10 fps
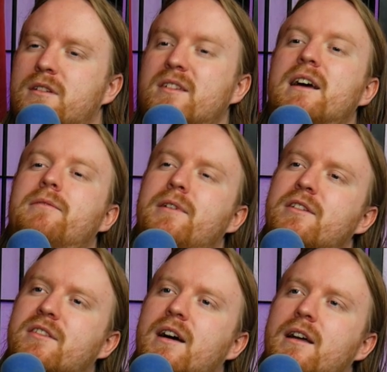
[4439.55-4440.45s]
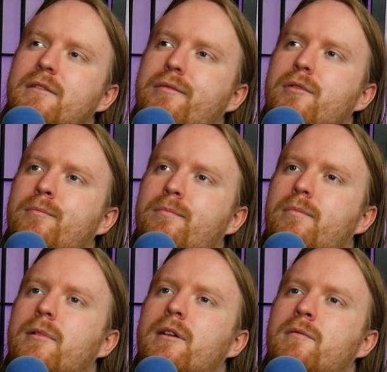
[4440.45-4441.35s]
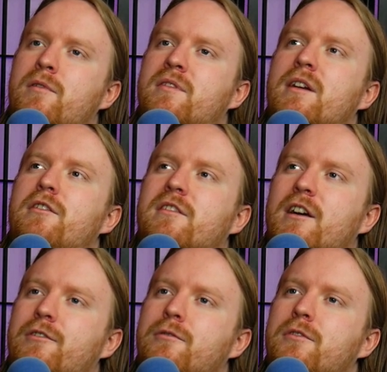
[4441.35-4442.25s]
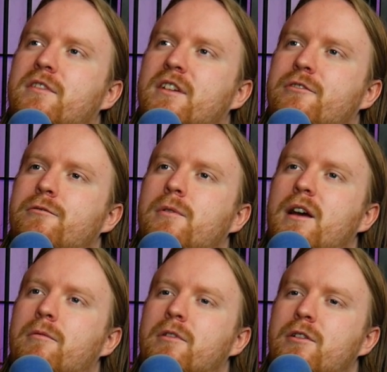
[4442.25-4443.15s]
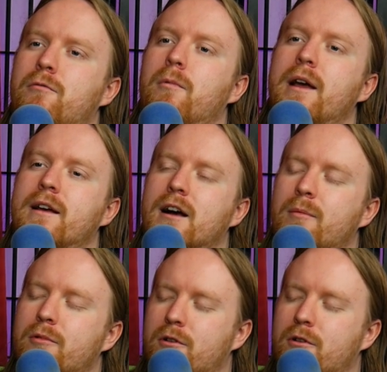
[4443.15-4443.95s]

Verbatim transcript: Because yeah, if you just got if you if you set your schedule to such a way where you wake up